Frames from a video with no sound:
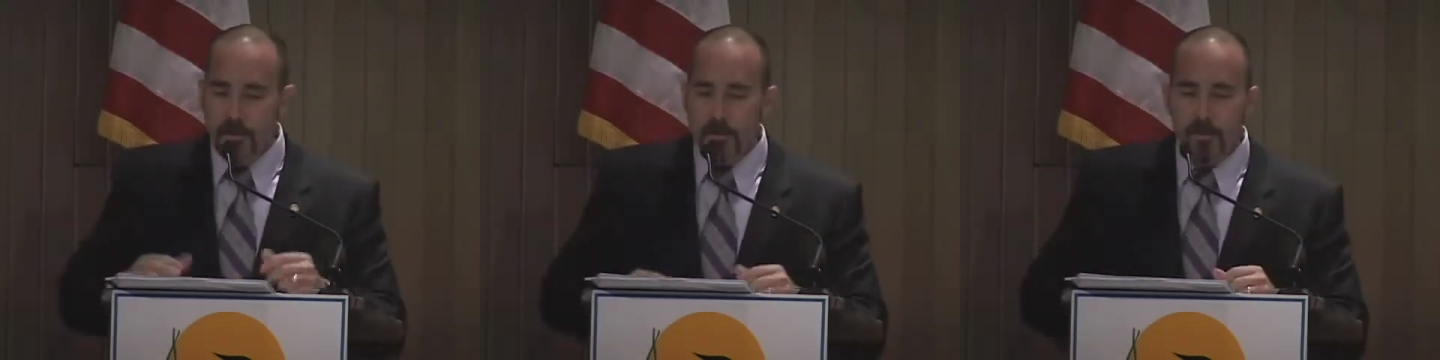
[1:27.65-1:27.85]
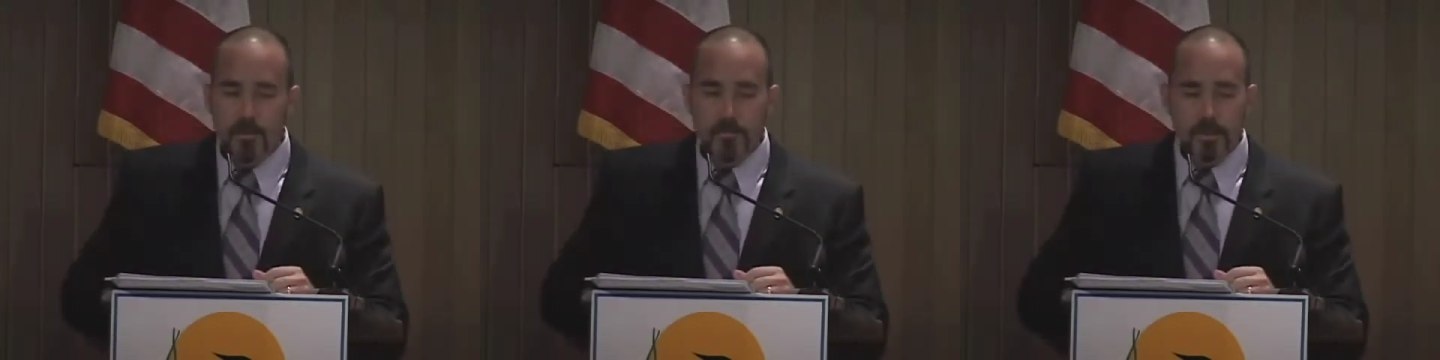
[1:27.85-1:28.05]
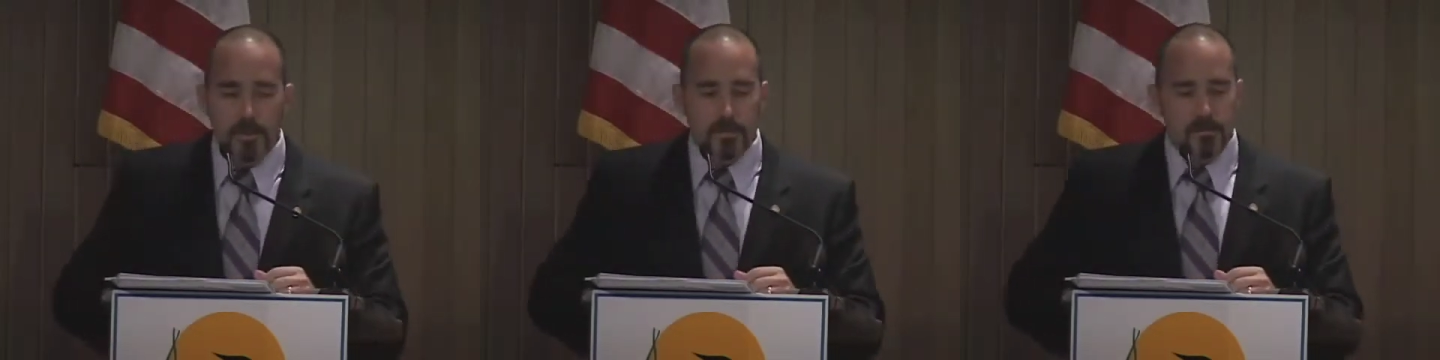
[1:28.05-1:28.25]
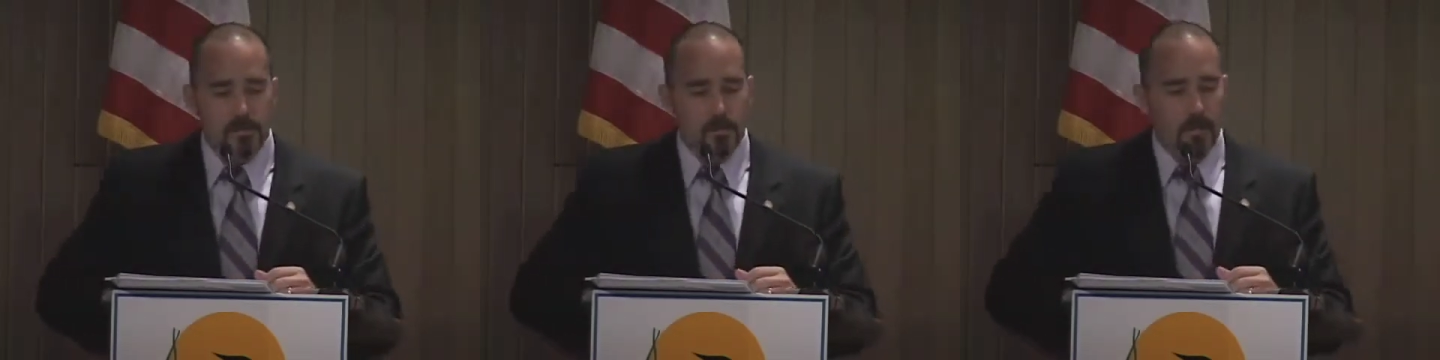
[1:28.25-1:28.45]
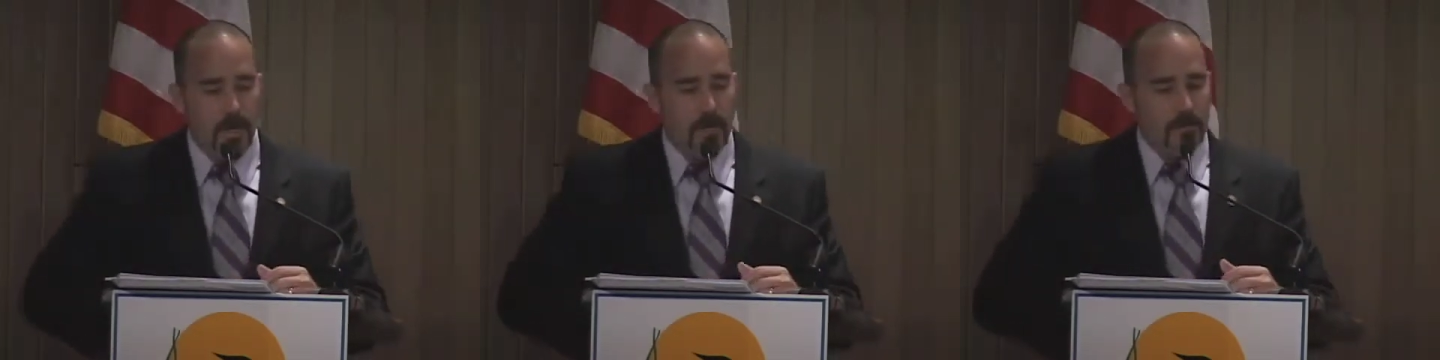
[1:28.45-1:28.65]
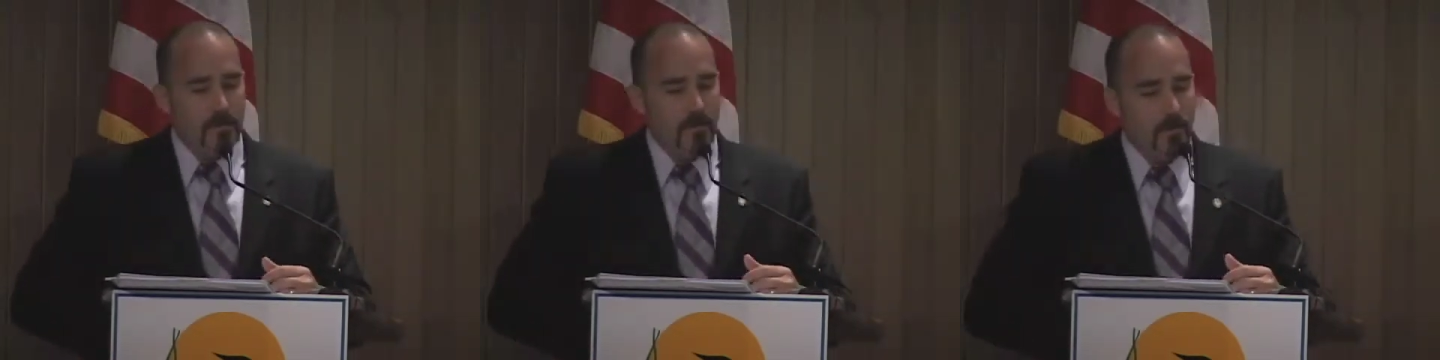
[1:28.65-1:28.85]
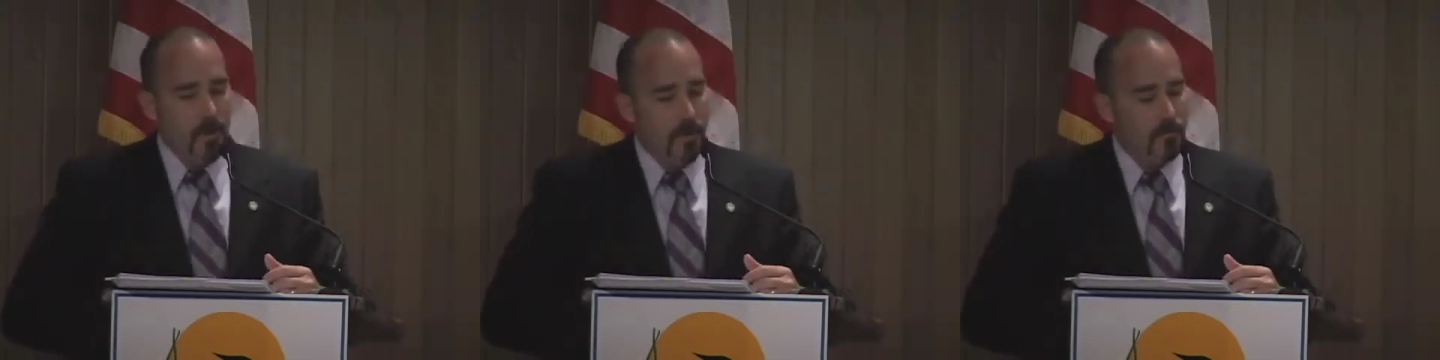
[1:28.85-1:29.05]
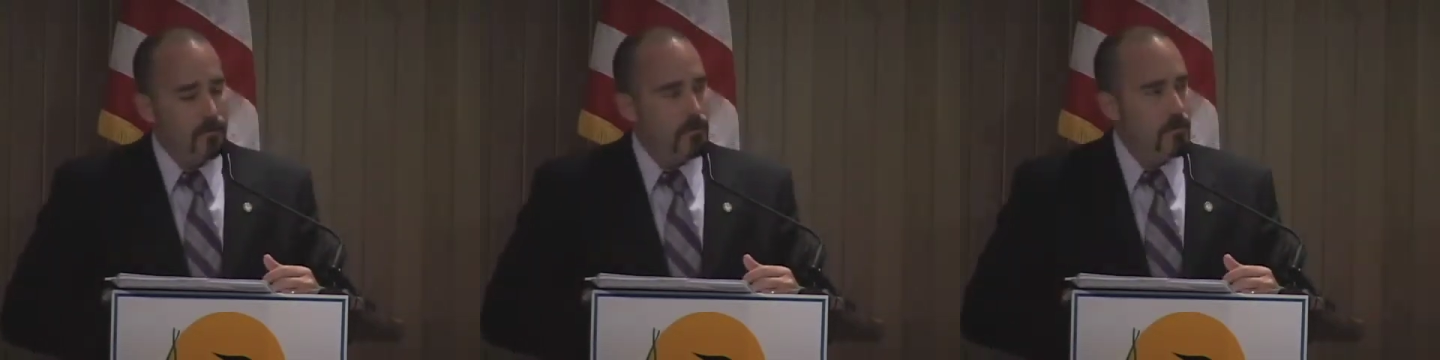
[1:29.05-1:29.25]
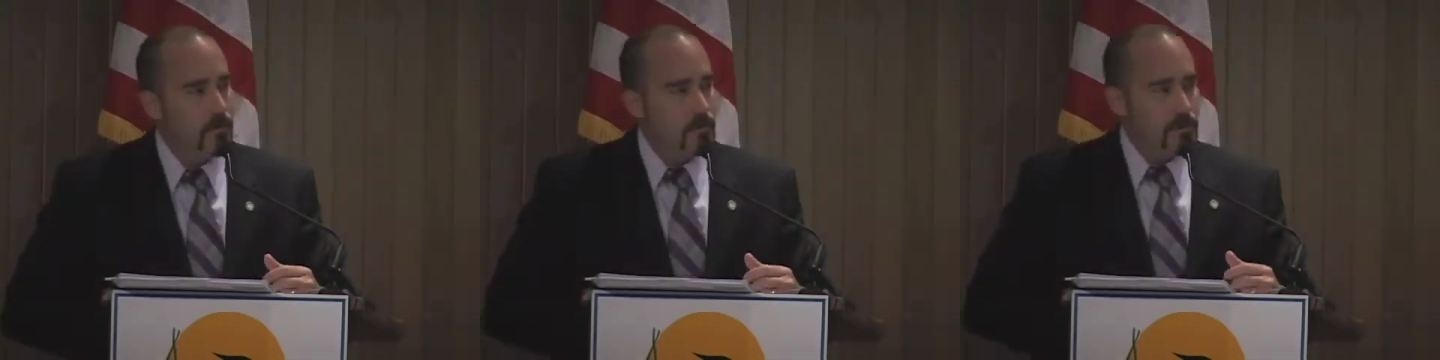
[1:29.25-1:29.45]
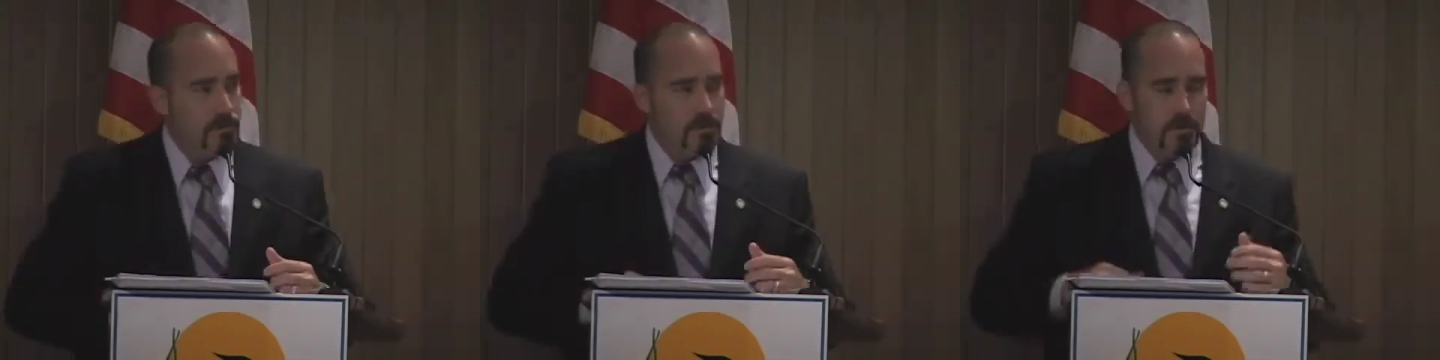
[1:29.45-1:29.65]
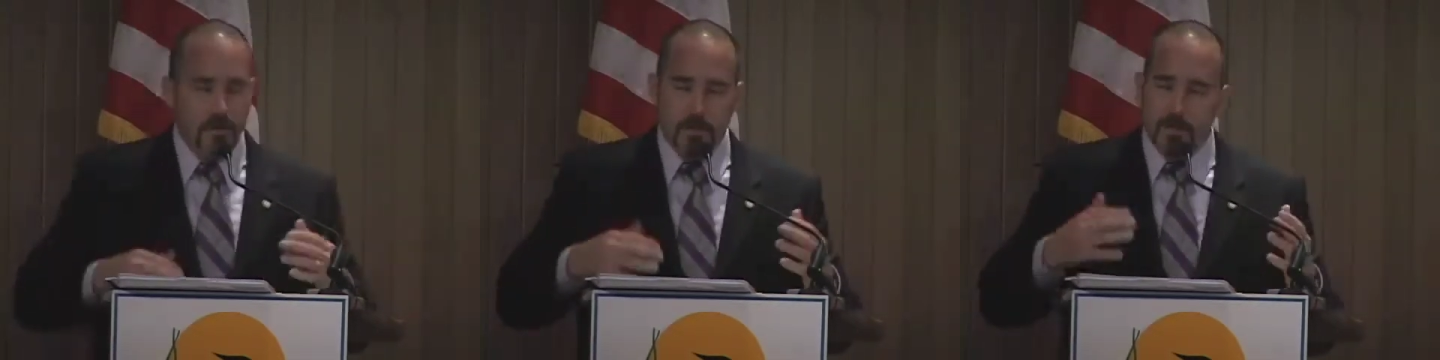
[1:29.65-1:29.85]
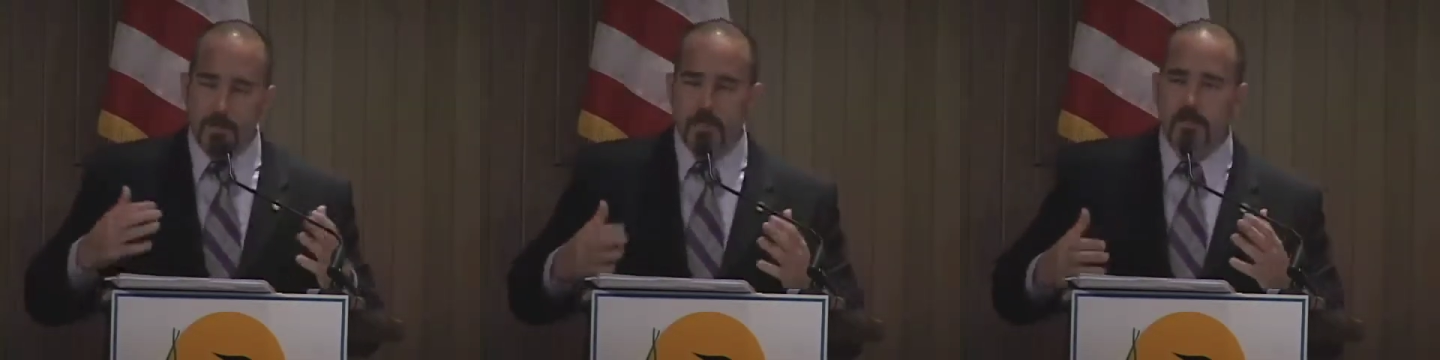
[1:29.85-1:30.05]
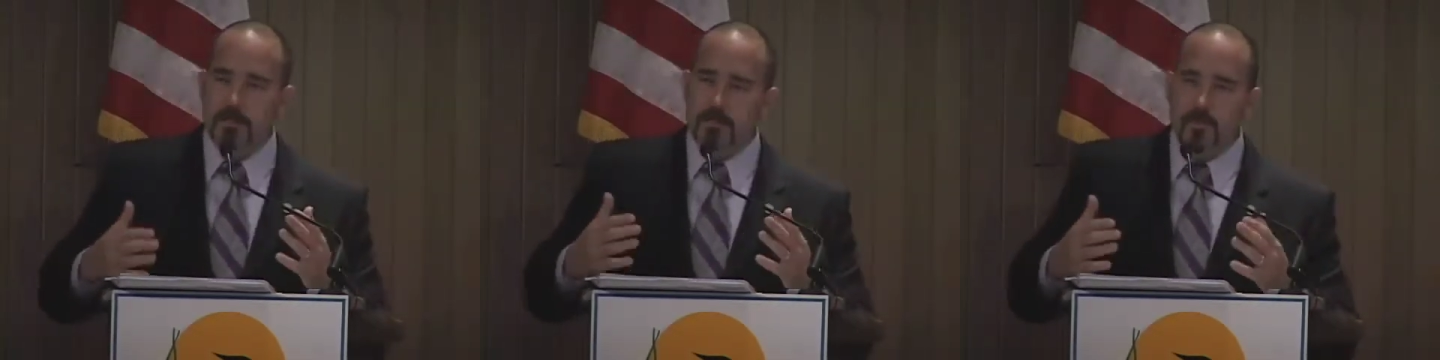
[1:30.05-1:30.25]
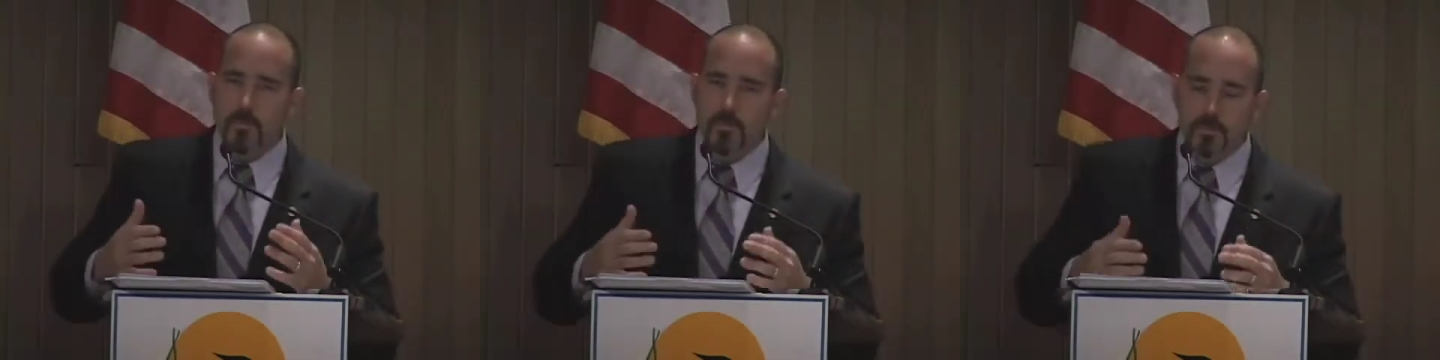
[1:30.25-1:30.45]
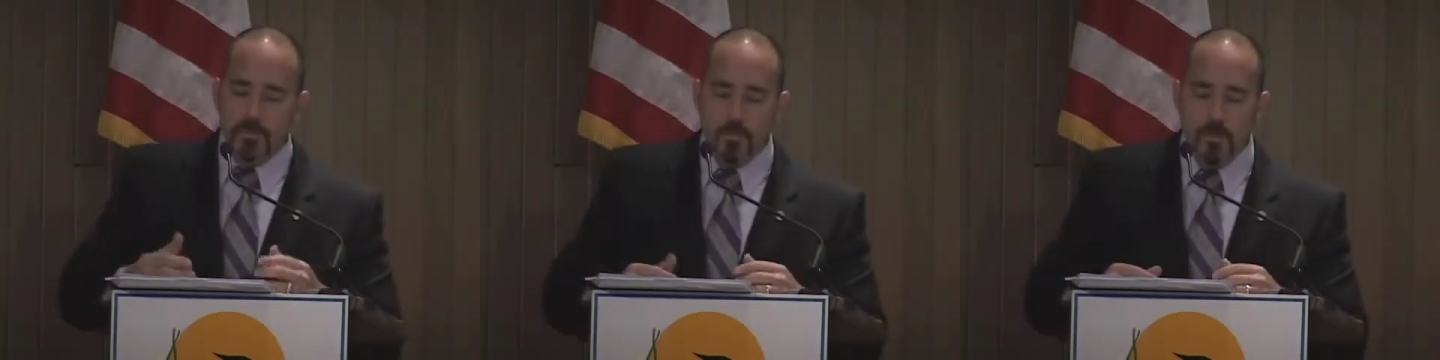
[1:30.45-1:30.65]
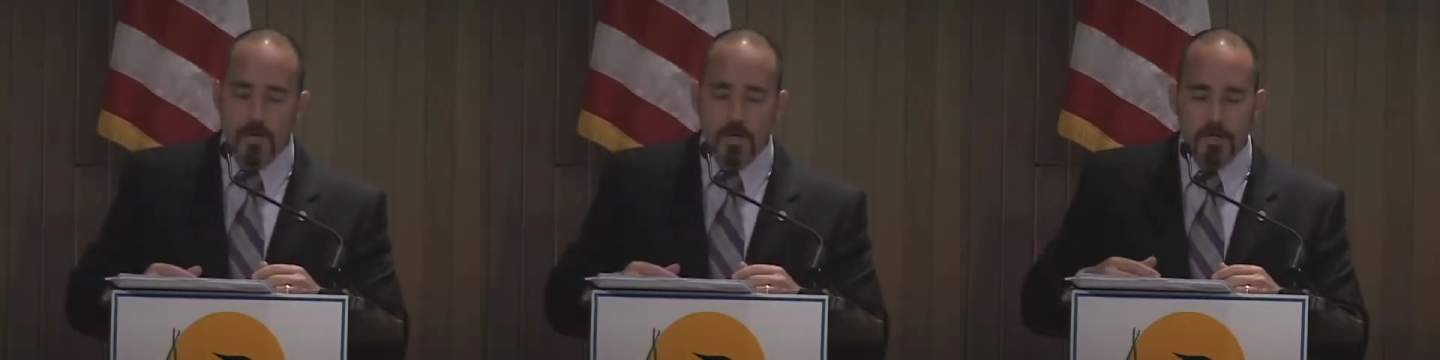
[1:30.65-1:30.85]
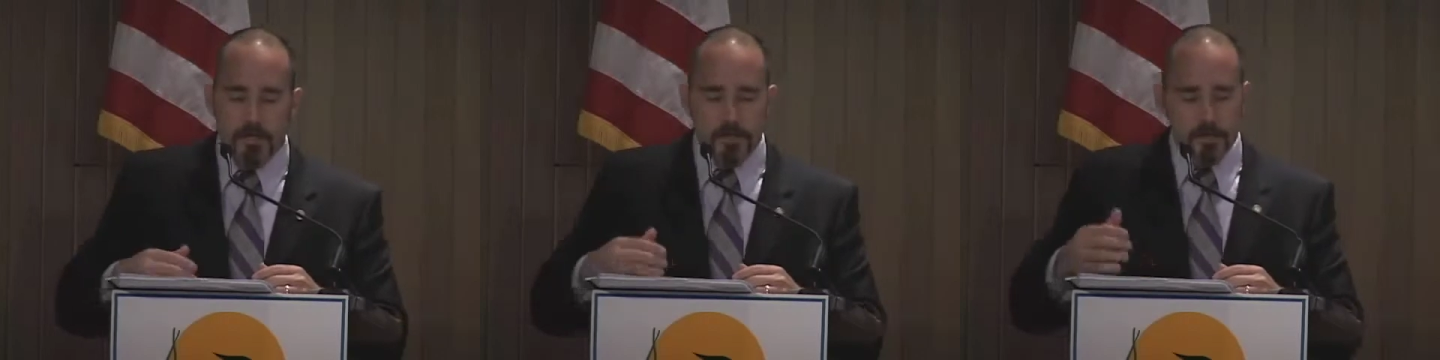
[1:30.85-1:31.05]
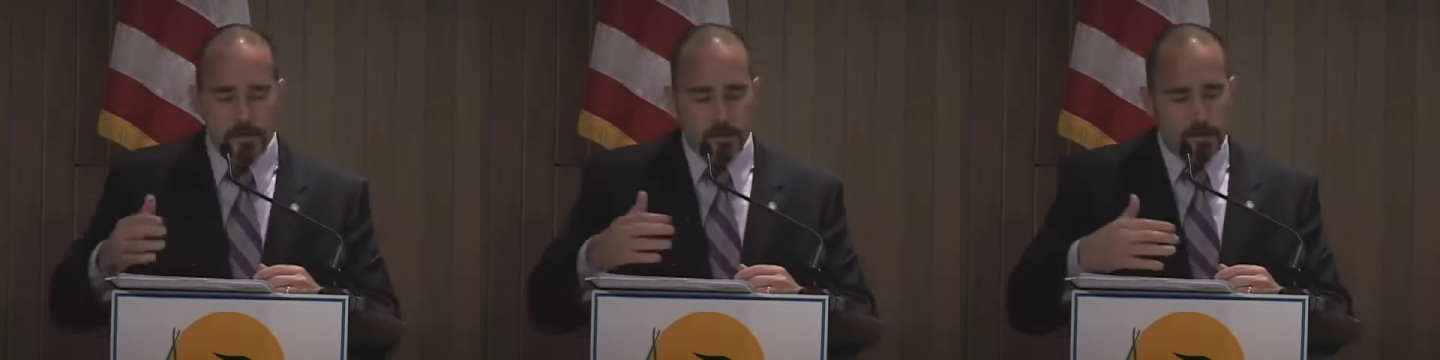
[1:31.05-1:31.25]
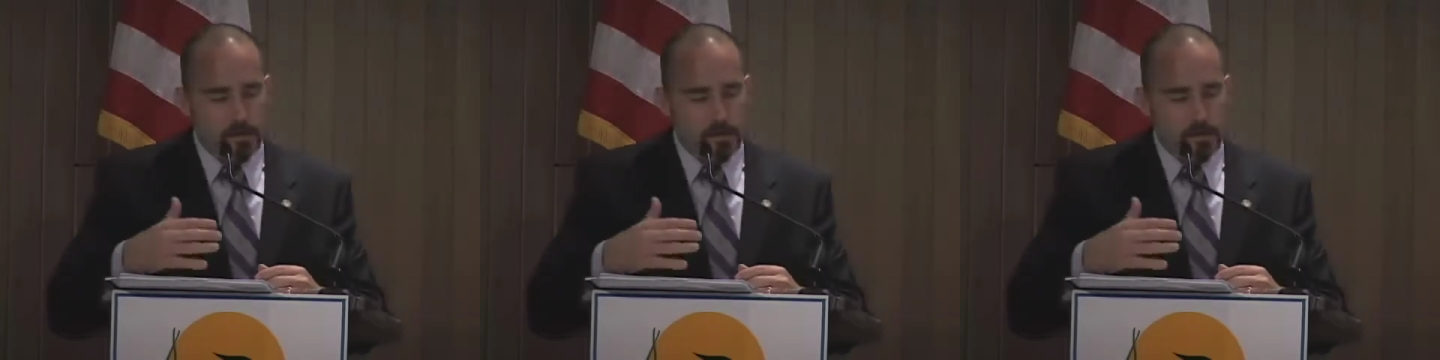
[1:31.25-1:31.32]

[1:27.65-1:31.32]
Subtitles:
And then when you get to the back of the milestones, you start getting into more of the practices.